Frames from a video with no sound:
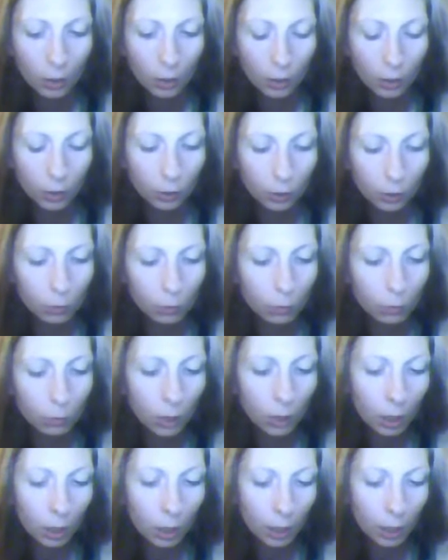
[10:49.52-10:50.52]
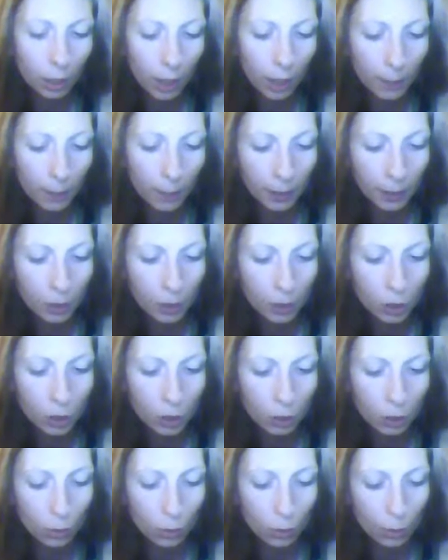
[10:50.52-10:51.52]
You are coming
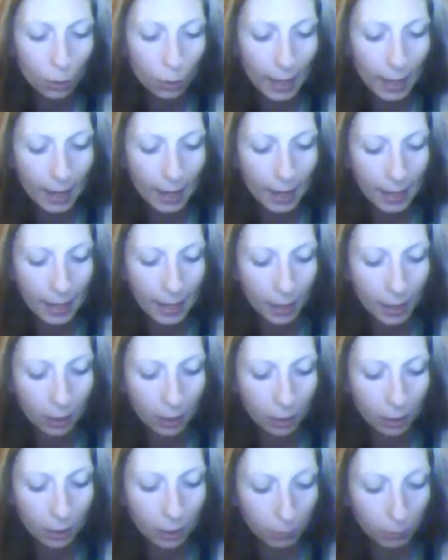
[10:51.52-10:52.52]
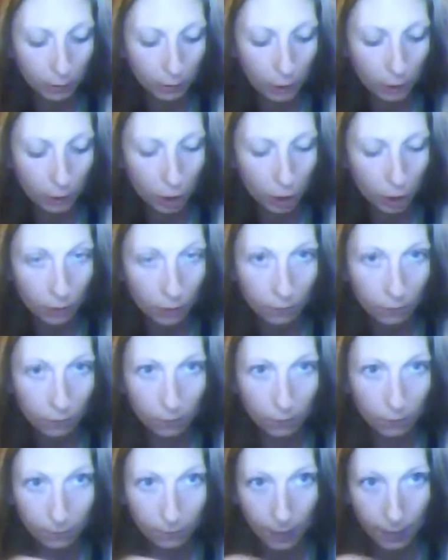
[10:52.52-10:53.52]
to a completion
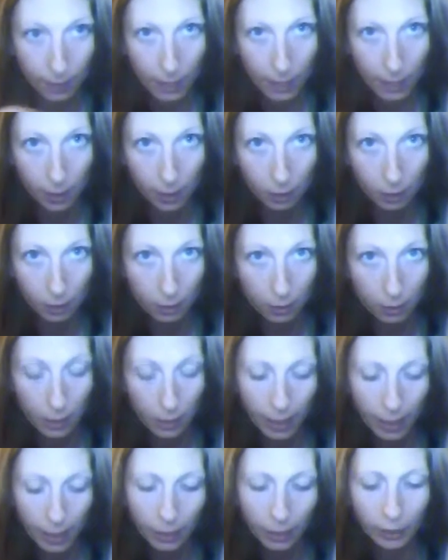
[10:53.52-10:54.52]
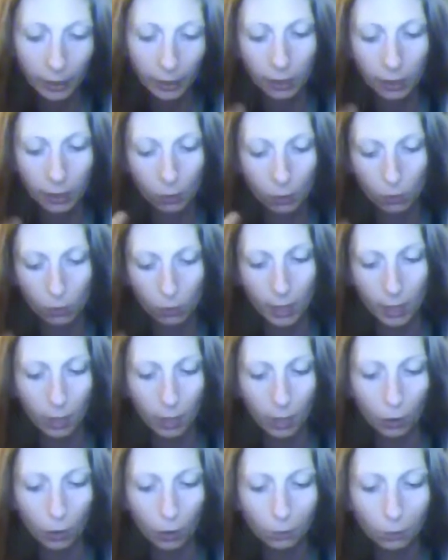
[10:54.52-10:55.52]
phase in a new
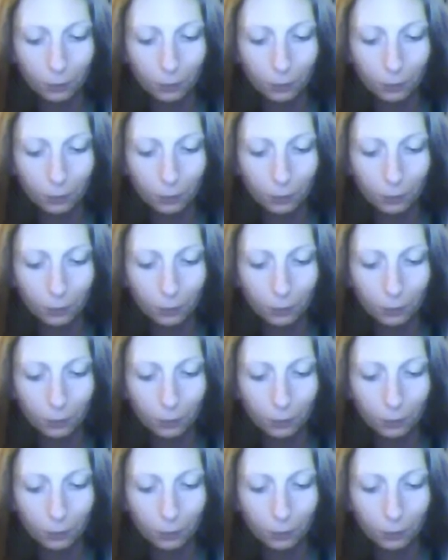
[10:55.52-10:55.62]
cycle.